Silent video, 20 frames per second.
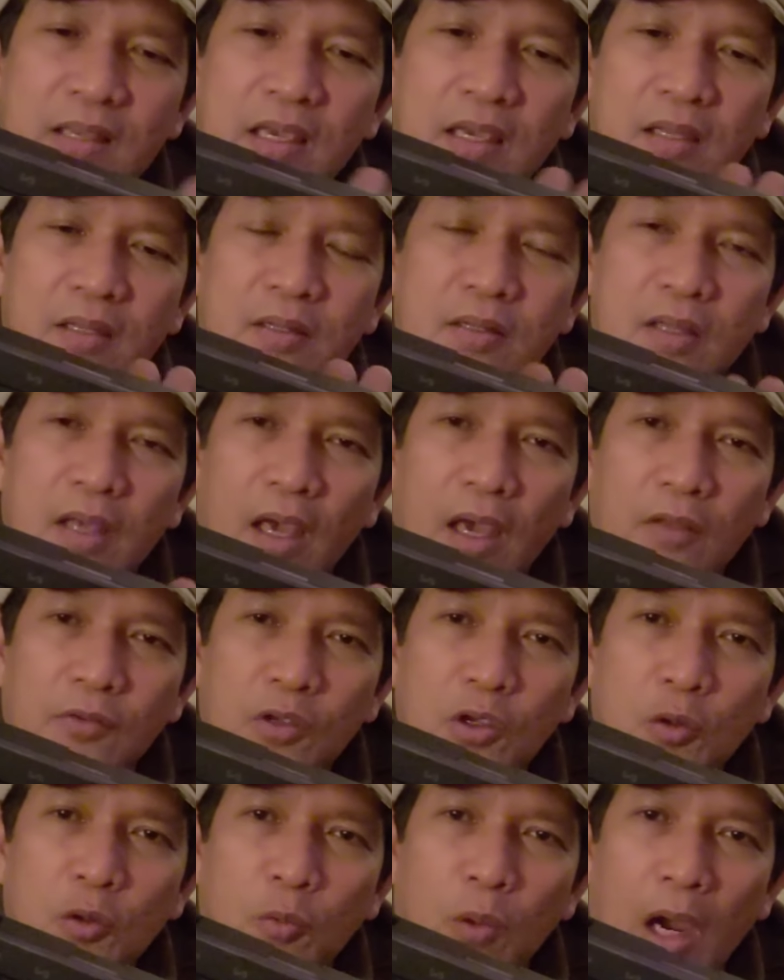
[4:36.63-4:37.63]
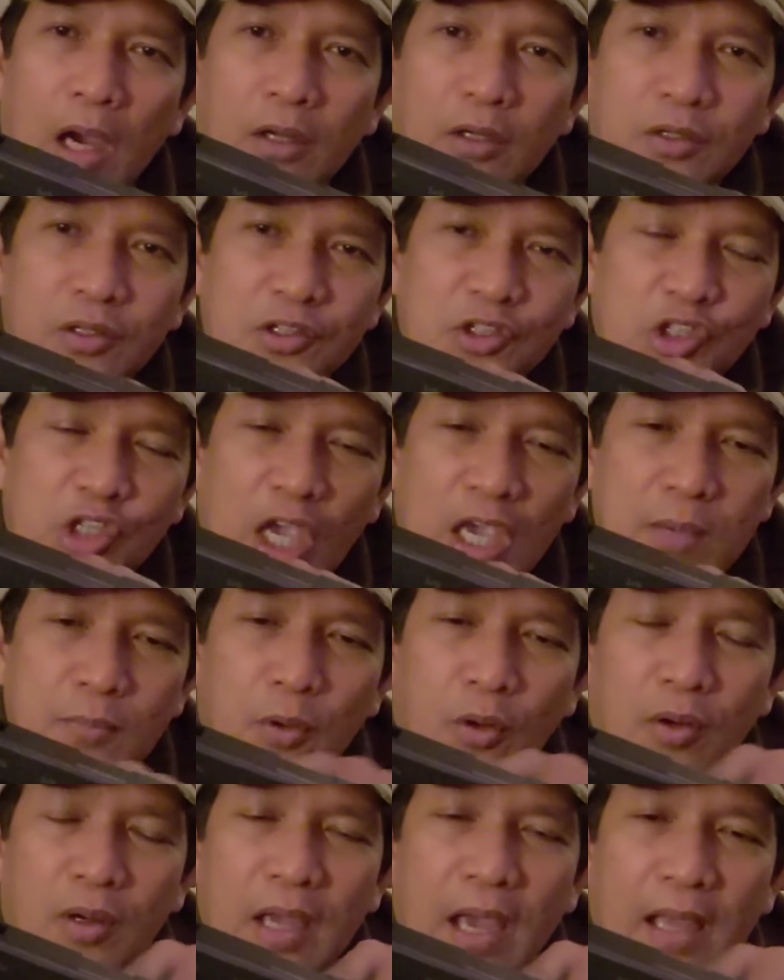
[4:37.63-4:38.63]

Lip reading: in a new round in the chamber,